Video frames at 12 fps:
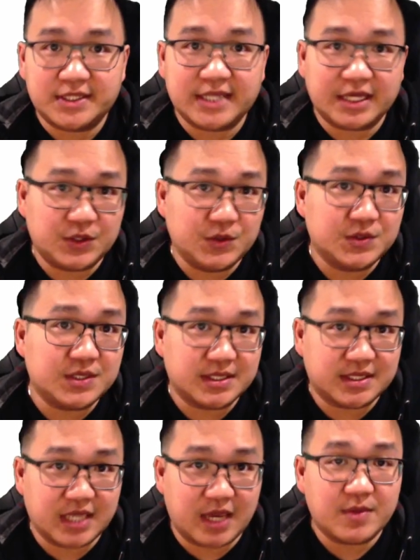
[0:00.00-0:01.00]
that use the
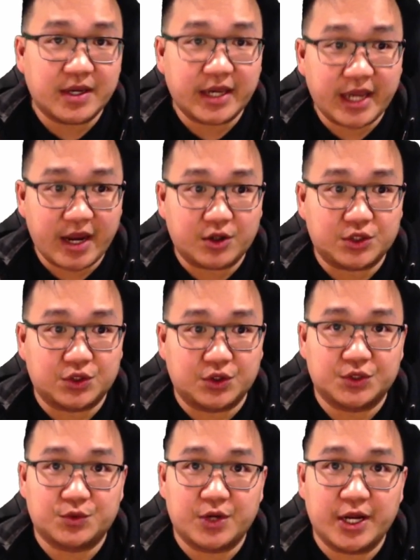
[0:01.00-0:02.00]
same
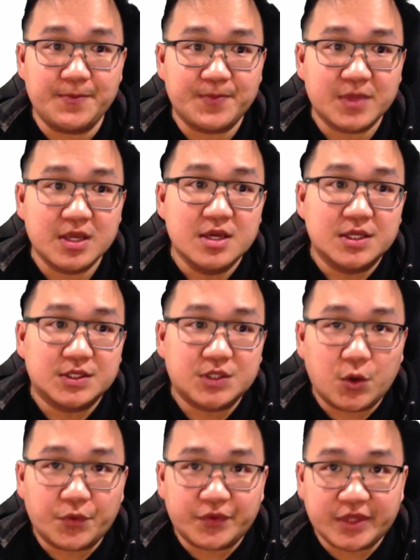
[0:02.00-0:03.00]
characters, right?
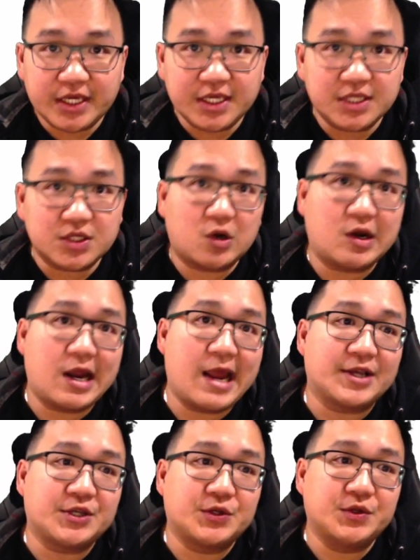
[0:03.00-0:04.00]
So these are
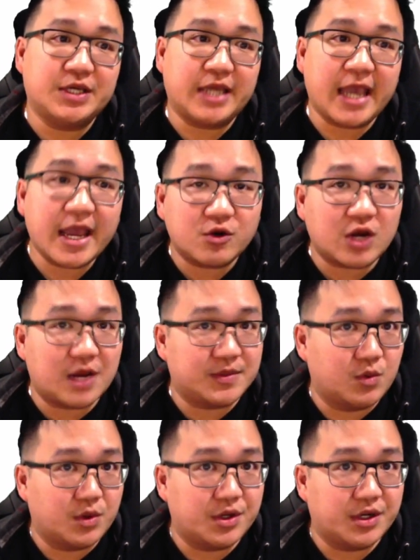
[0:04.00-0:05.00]
actually anagrams of
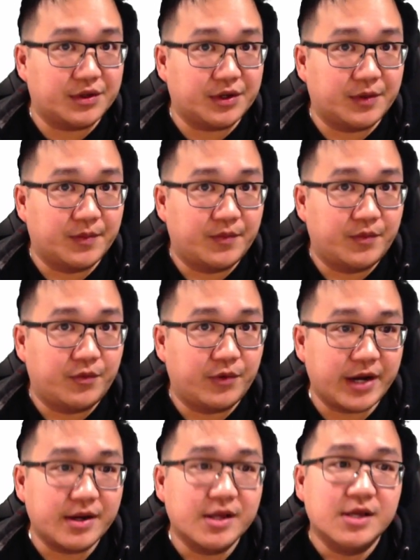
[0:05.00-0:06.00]
one another,
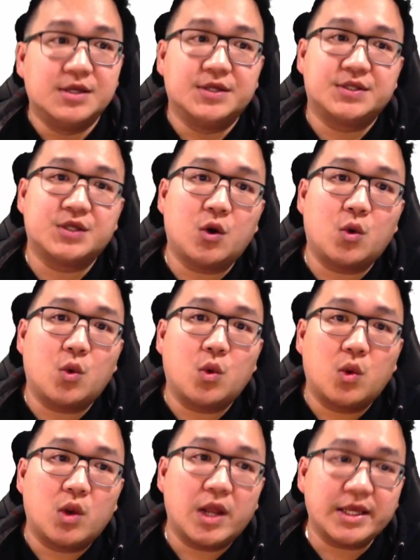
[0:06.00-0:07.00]
right? So
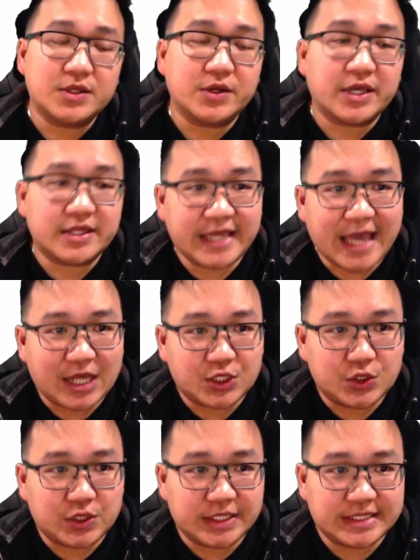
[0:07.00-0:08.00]
let's look at the
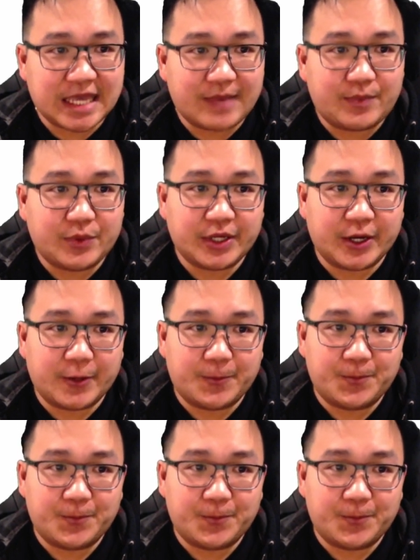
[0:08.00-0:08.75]
actual example here.